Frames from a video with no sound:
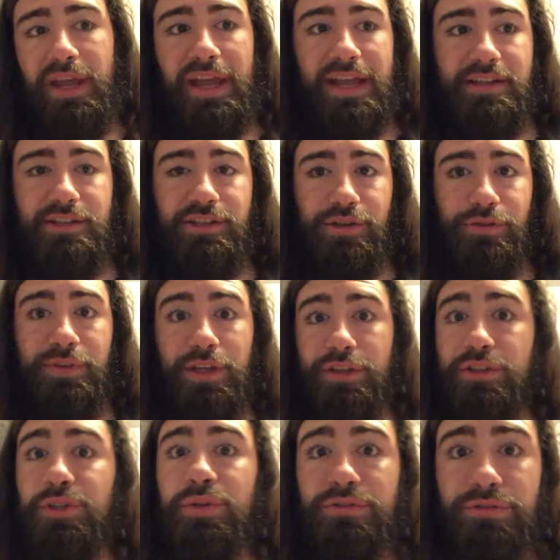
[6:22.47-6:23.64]
And so if He
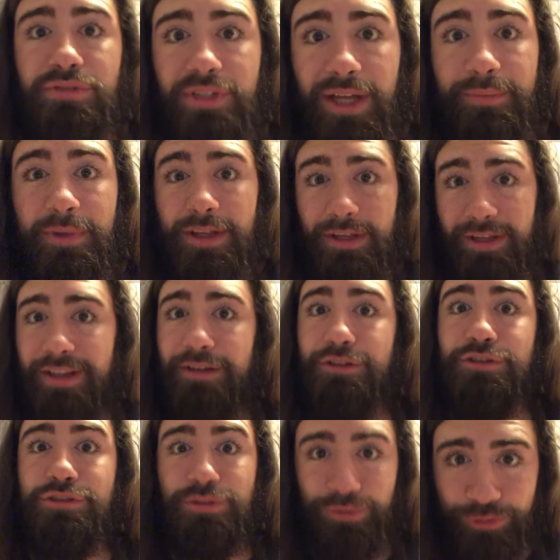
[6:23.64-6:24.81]
can do it through them, He
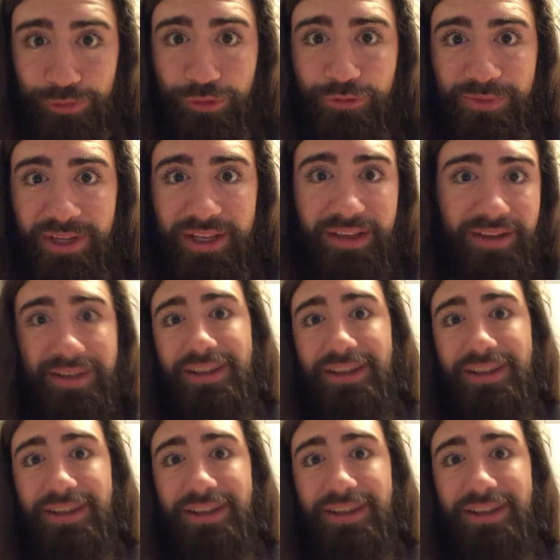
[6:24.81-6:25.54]
can do it through me.